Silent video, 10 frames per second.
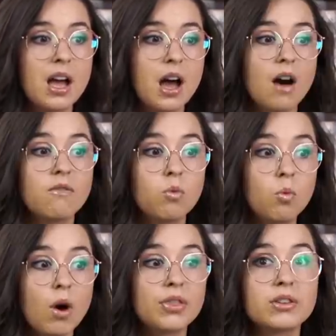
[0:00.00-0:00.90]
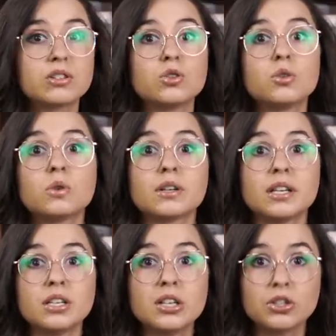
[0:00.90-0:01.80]
of what the
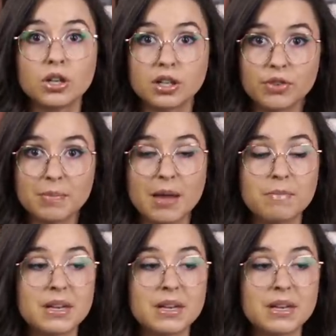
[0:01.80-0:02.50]
story took from him,